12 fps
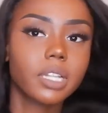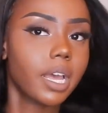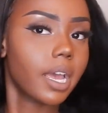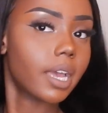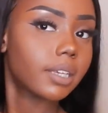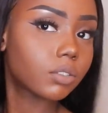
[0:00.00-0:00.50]

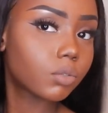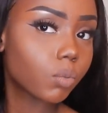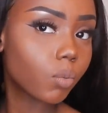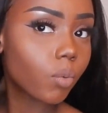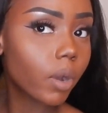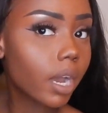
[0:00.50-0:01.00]
that as
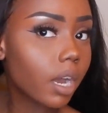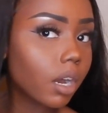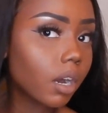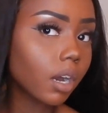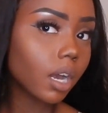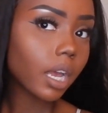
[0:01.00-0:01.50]

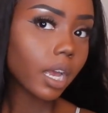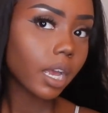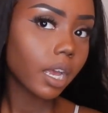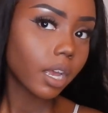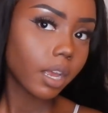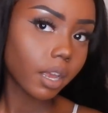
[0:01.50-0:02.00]
well.
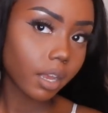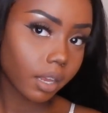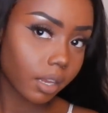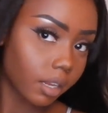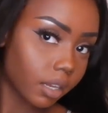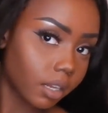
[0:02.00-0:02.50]

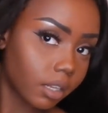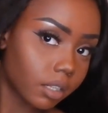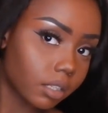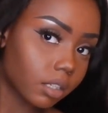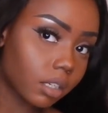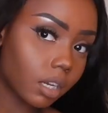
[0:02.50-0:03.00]

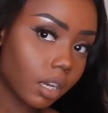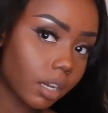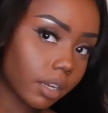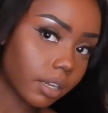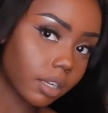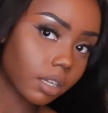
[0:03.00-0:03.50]
And
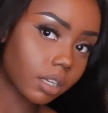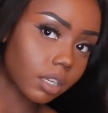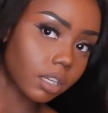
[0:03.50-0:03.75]
yeah,